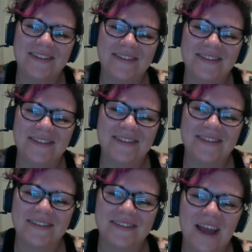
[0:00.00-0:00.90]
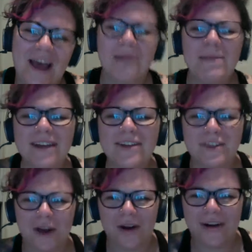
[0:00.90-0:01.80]
I'm not
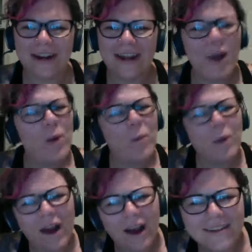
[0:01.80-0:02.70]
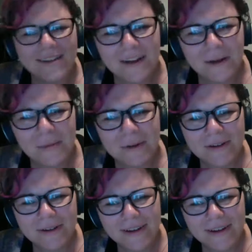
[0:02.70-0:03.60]
sorry. We're awesome.
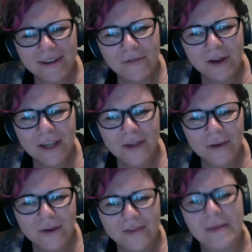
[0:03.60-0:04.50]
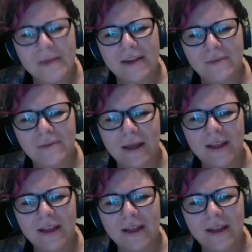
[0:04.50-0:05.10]
Fuck you, Chris Maxwell.